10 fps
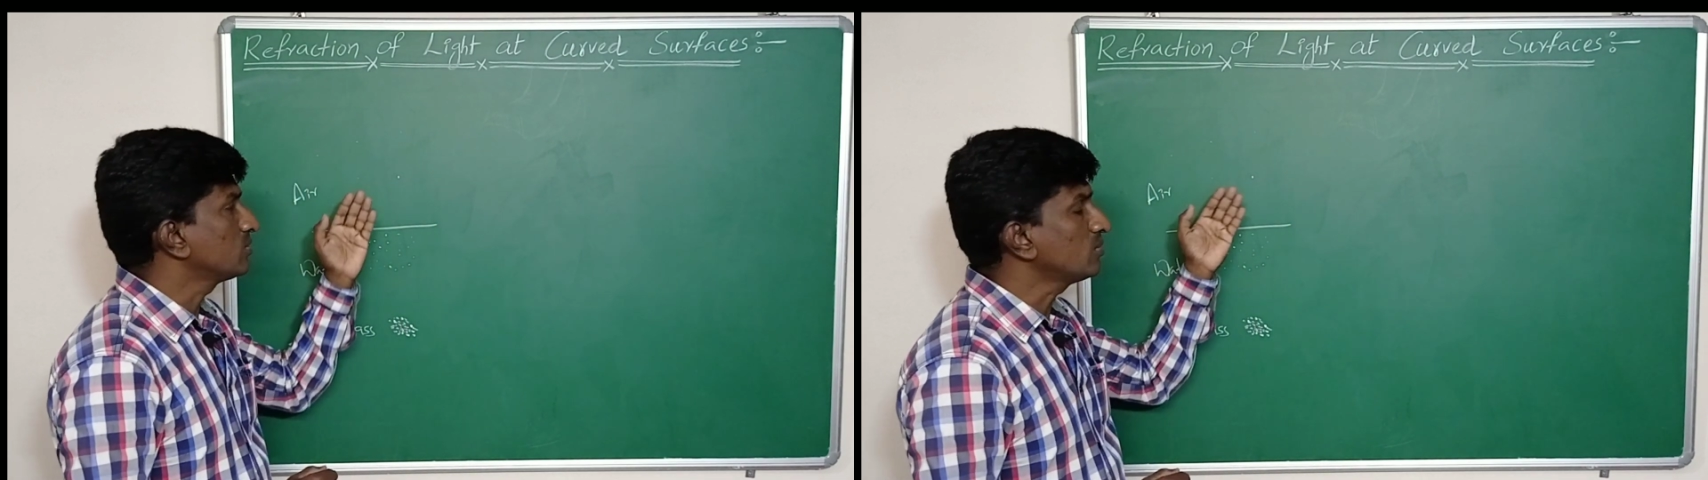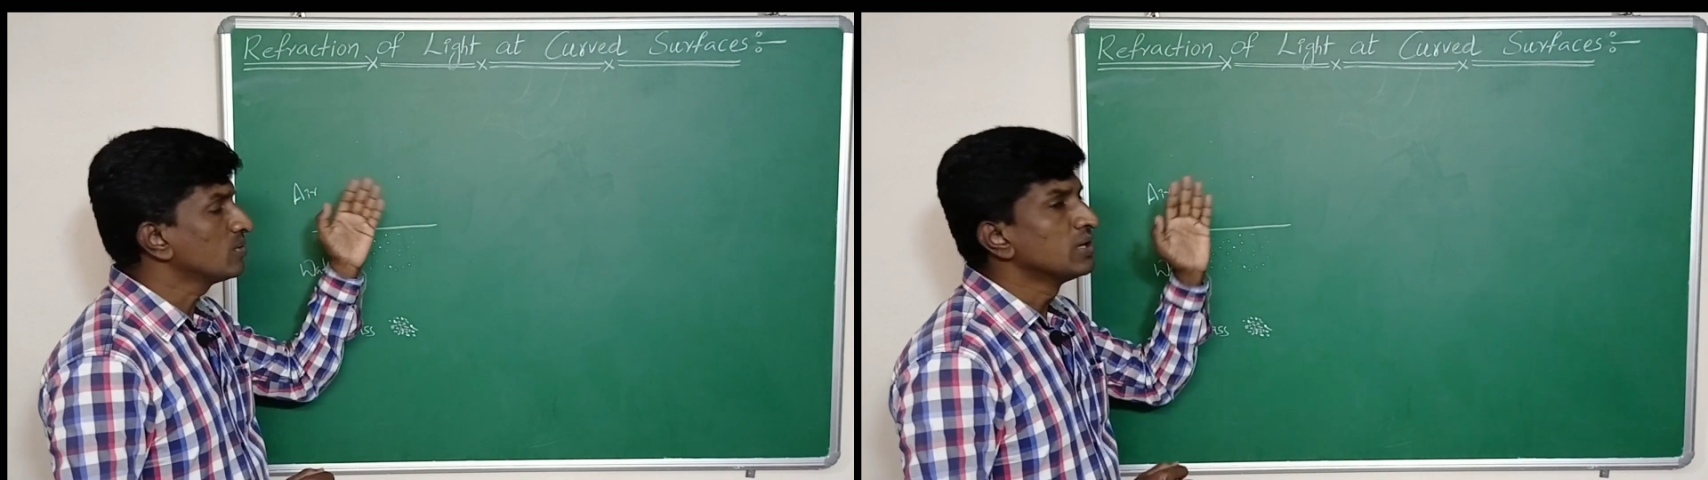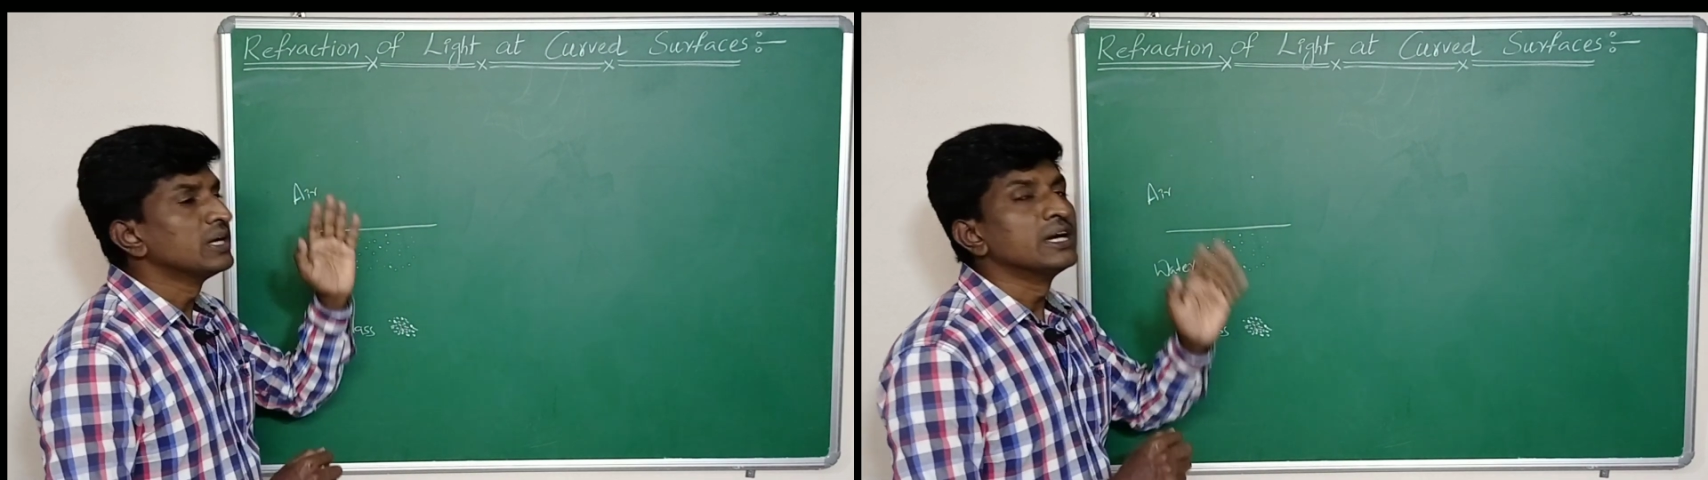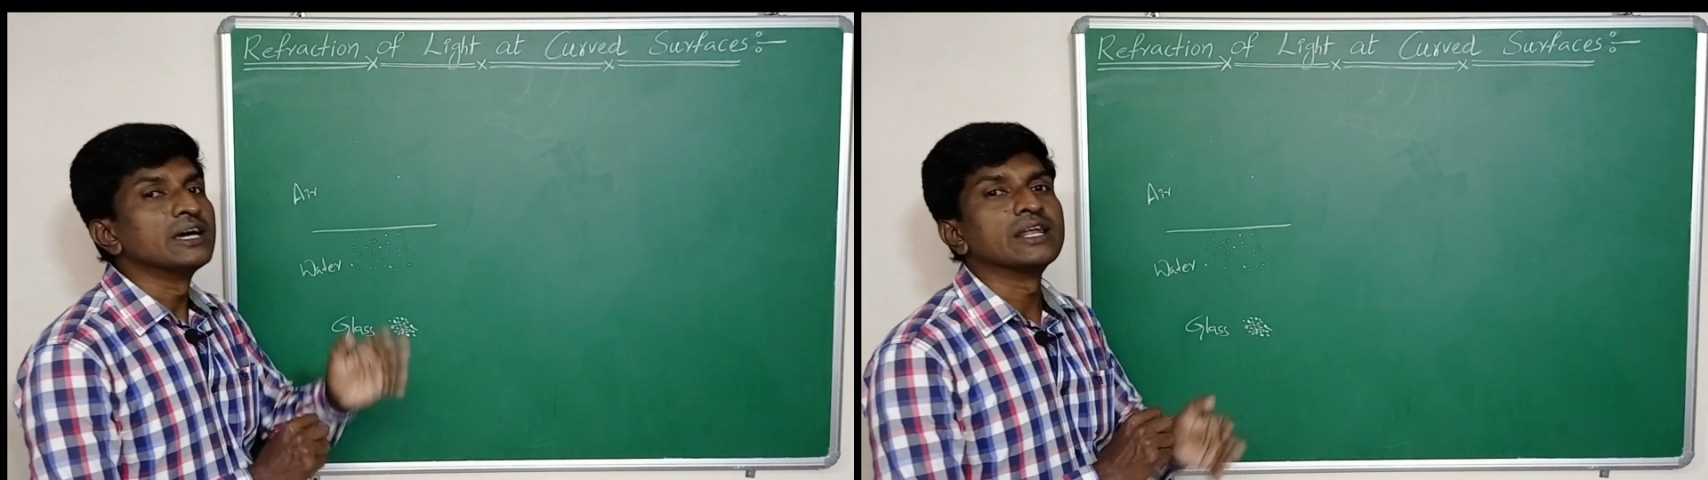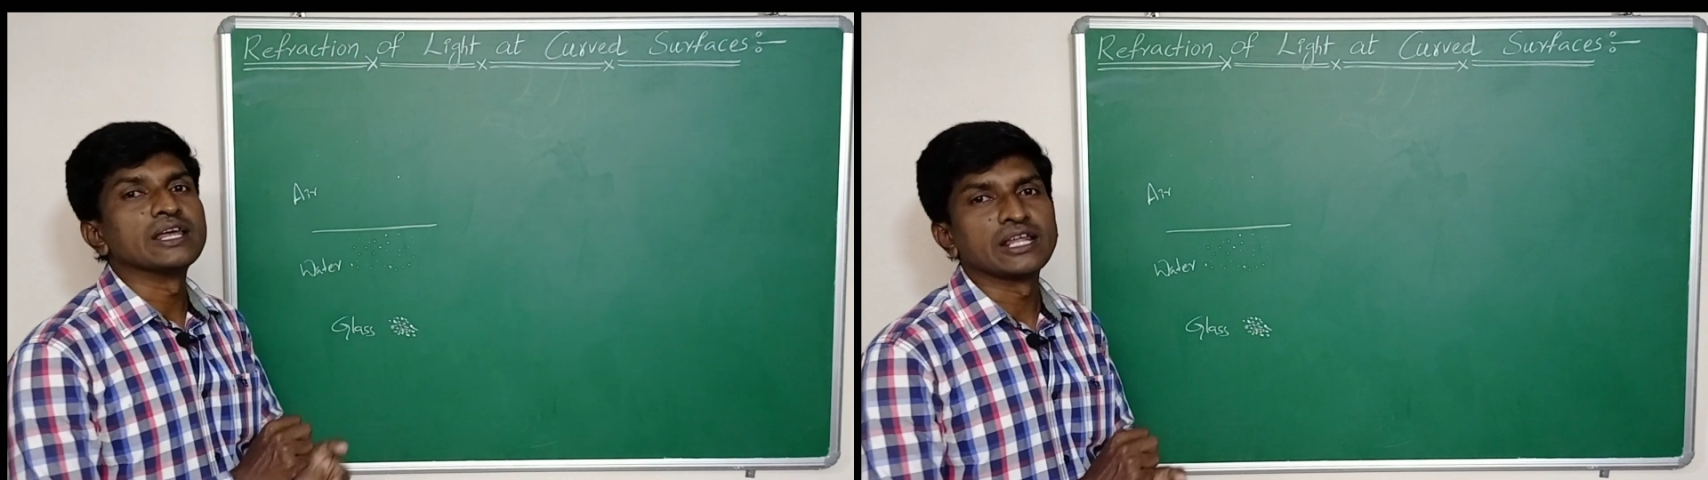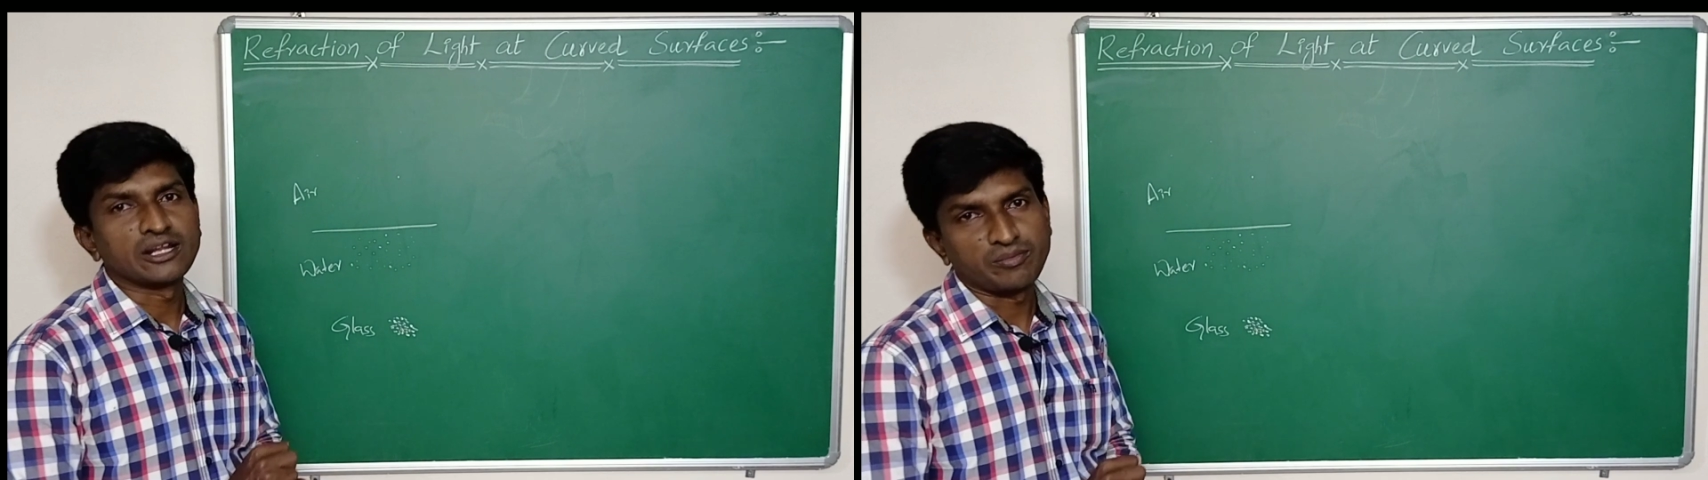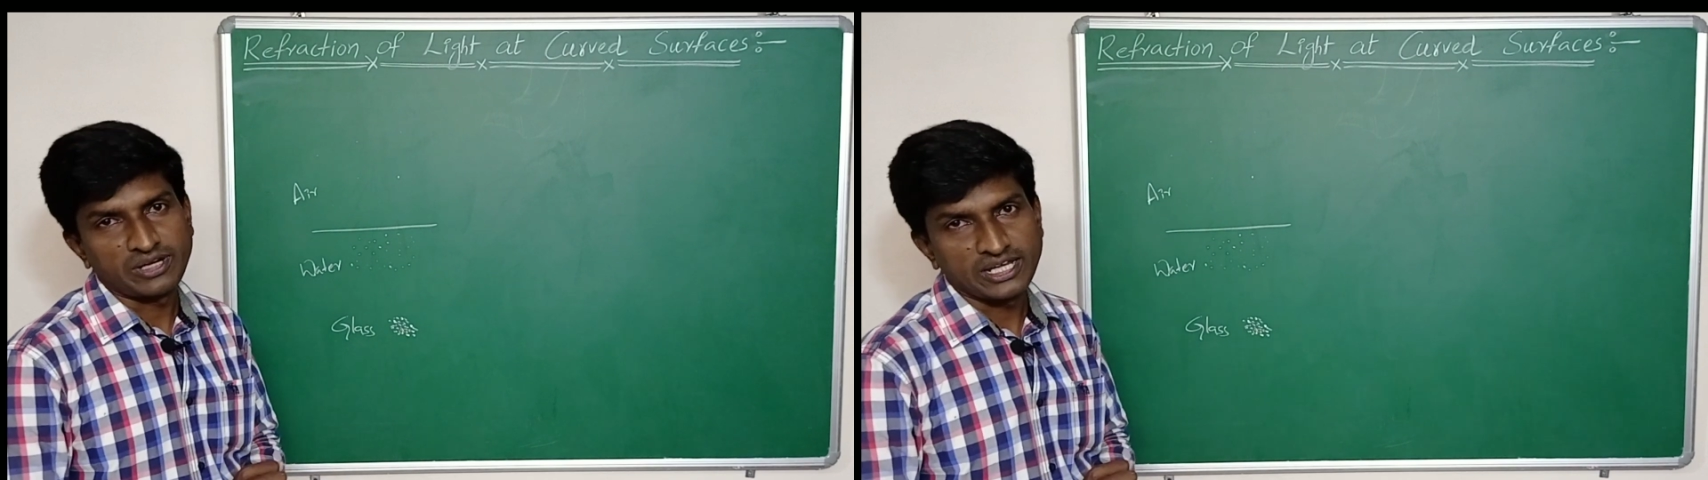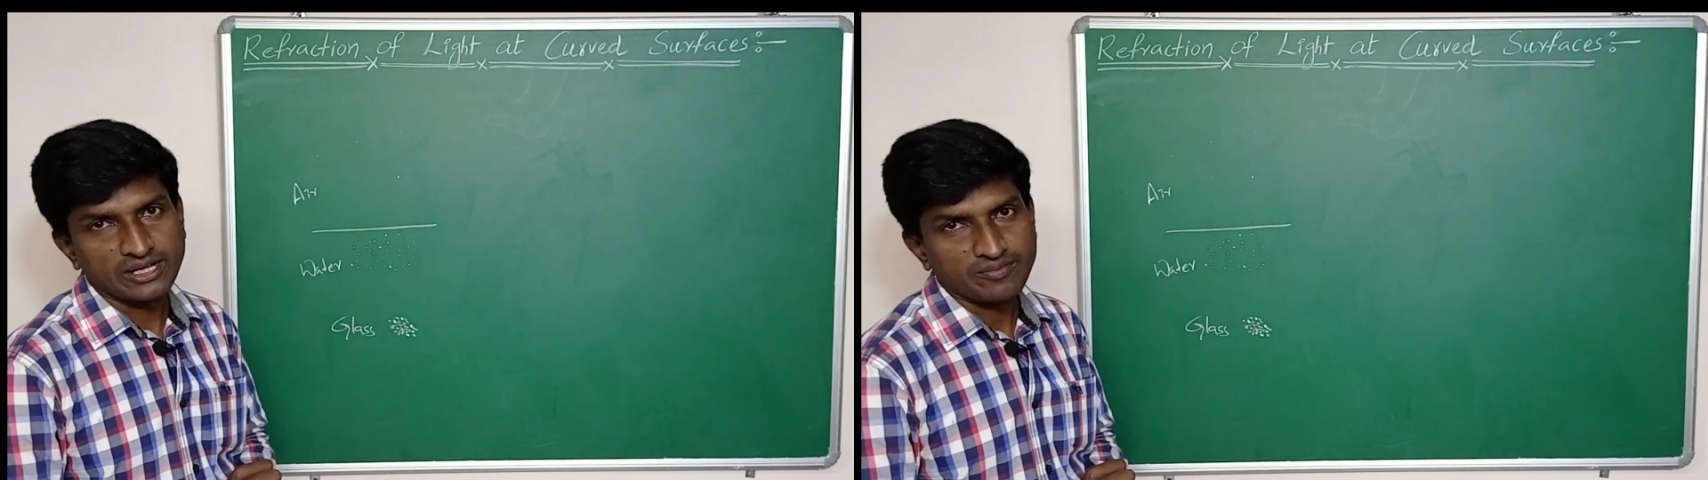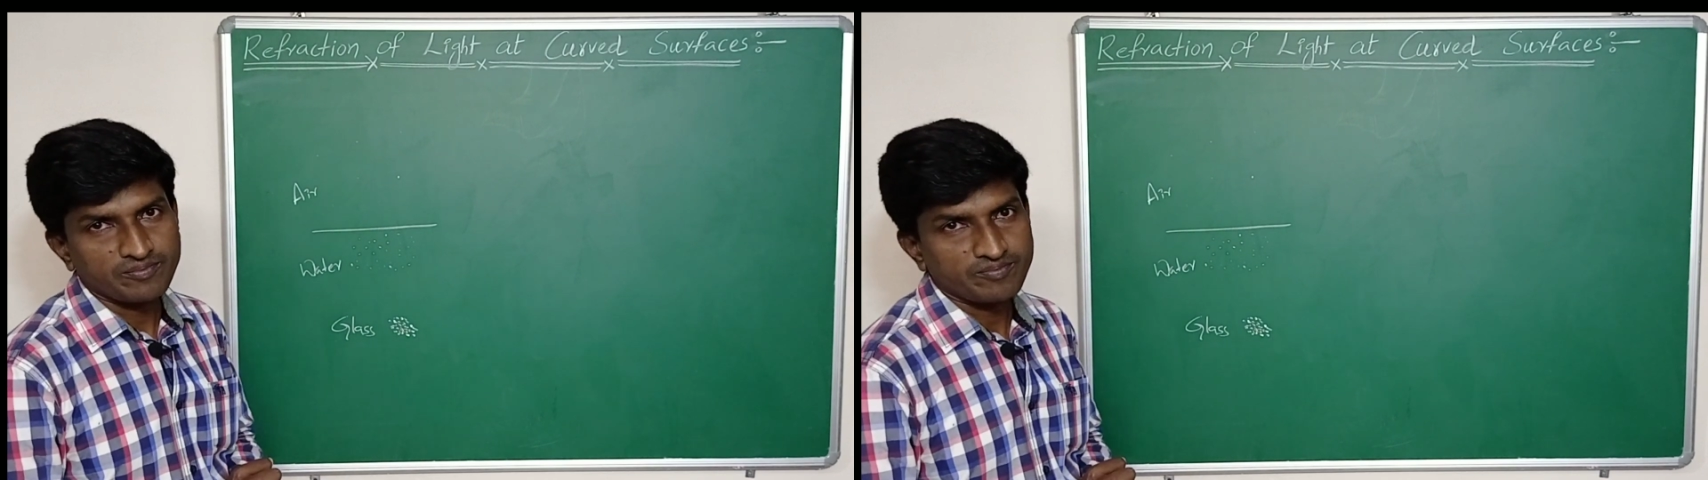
to rarer media.